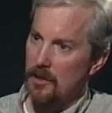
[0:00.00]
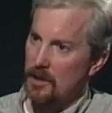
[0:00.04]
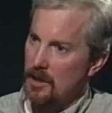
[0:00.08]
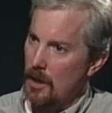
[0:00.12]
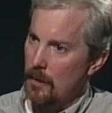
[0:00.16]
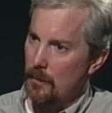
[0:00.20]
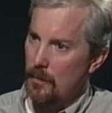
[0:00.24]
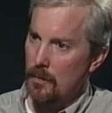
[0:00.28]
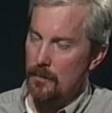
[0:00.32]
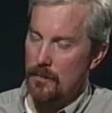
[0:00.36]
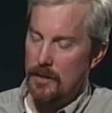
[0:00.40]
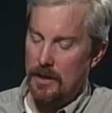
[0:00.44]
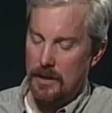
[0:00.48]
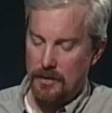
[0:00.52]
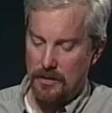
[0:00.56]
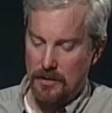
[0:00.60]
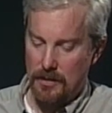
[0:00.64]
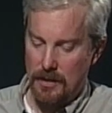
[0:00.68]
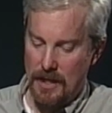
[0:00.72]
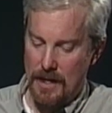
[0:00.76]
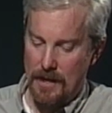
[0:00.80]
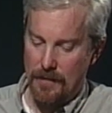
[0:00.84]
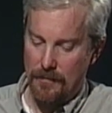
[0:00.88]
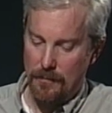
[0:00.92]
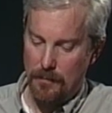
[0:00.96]
a couple minutes
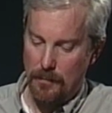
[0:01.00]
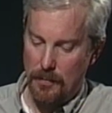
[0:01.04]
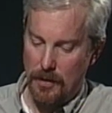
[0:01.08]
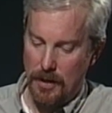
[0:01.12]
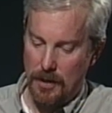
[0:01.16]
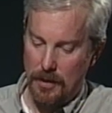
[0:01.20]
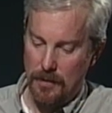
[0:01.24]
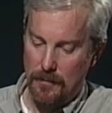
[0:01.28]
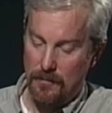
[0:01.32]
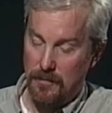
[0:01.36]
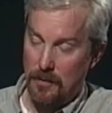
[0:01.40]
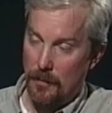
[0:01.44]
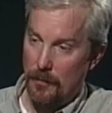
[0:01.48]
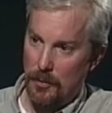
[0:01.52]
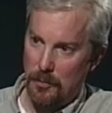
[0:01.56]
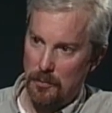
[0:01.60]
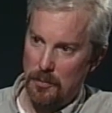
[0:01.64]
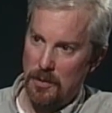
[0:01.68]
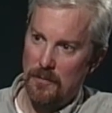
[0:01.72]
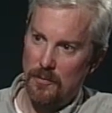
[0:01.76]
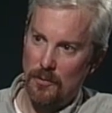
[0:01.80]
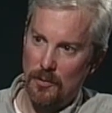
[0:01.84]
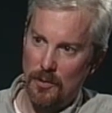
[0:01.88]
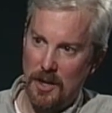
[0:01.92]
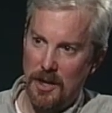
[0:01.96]
left, but from the
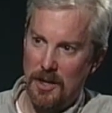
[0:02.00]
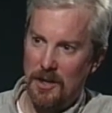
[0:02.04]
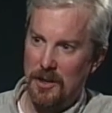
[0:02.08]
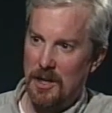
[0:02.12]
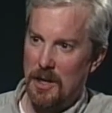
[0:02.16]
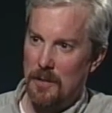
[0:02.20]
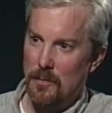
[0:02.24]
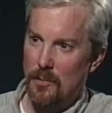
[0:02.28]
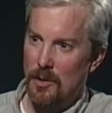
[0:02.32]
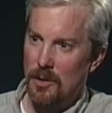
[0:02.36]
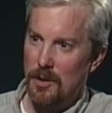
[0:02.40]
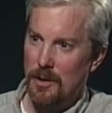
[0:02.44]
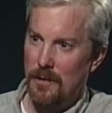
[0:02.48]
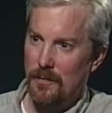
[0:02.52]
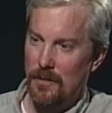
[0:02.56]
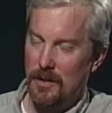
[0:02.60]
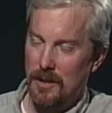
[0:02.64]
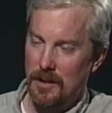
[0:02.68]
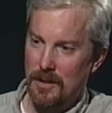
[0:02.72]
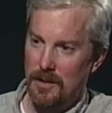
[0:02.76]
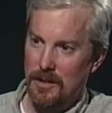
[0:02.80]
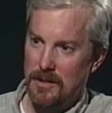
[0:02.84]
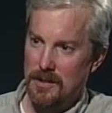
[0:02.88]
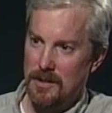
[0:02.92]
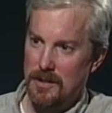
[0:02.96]
river honoring, I'm wondering if you
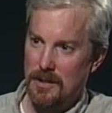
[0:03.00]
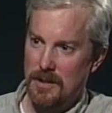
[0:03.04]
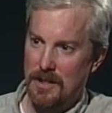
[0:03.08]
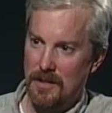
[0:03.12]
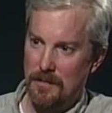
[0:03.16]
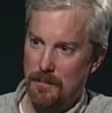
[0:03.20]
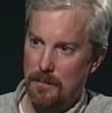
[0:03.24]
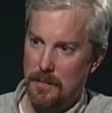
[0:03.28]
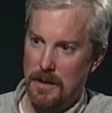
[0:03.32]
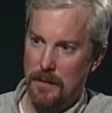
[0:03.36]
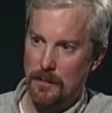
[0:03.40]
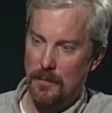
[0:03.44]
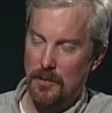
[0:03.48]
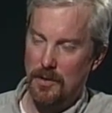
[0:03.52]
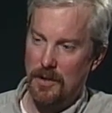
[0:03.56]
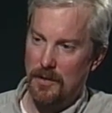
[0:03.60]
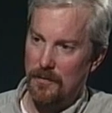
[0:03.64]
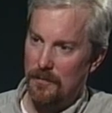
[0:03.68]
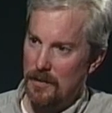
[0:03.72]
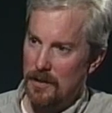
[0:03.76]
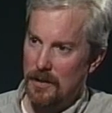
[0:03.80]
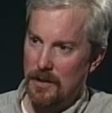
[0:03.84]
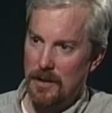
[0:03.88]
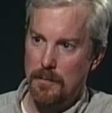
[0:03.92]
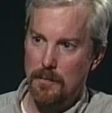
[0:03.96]
can just give people a
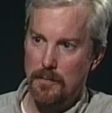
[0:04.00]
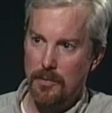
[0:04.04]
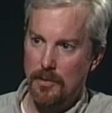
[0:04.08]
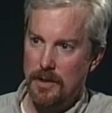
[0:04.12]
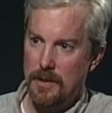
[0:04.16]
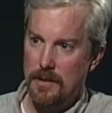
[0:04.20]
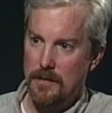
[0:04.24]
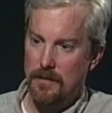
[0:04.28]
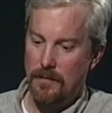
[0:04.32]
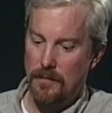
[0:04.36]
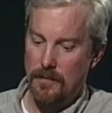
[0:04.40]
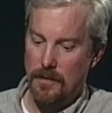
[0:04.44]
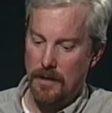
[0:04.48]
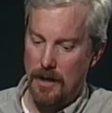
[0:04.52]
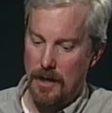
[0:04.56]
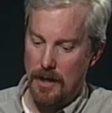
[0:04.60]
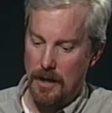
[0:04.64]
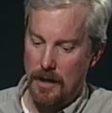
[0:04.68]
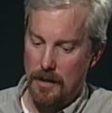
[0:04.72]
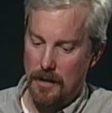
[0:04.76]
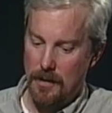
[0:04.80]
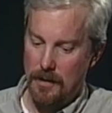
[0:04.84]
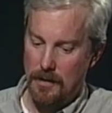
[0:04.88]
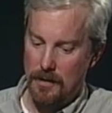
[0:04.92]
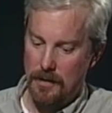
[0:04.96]
very brief
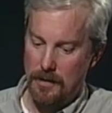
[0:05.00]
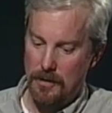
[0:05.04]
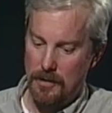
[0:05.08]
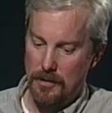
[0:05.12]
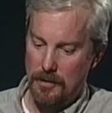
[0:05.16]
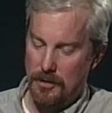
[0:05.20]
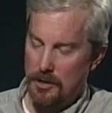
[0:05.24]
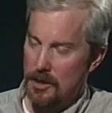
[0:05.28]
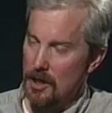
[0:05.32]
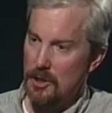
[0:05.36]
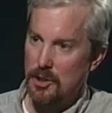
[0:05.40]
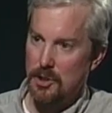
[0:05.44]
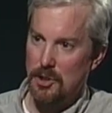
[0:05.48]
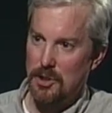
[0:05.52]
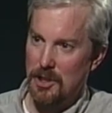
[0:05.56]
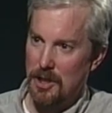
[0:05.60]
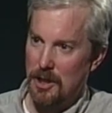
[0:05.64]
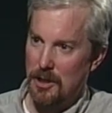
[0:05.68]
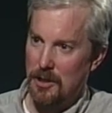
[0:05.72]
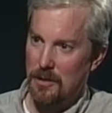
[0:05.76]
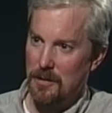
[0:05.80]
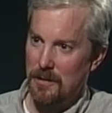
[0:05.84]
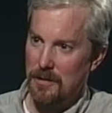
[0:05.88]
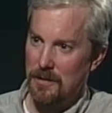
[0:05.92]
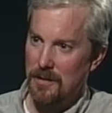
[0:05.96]

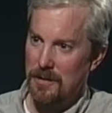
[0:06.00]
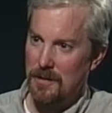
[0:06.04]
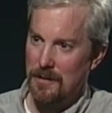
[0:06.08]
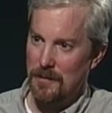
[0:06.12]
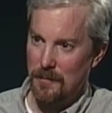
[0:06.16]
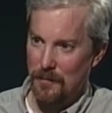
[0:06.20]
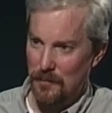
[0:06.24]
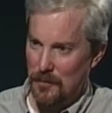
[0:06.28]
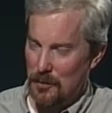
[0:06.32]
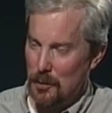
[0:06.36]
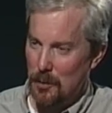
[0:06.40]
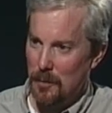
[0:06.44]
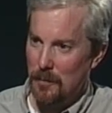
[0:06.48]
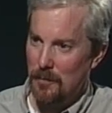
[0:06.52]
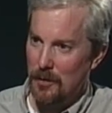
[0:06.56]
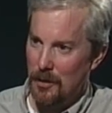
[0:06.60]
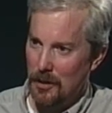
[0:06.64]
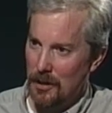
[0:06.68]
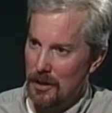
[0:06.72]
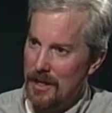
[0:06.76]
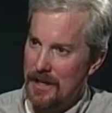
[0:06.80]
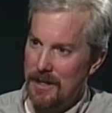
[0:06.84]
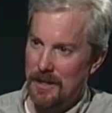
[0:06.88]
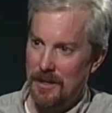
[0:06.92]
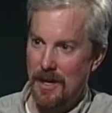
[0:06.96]
nutshell view of the
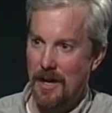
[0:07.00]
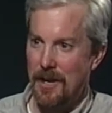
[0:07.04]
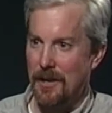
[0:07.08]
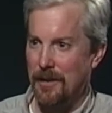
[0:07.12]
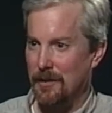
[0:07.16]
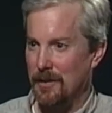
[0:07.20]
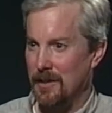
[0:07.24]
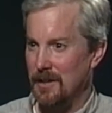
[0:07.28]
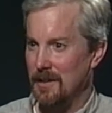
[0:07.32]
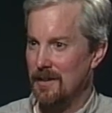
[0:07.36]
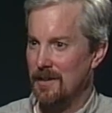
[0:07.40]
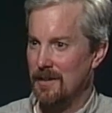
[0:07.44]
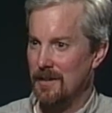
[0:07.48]
lake honoring.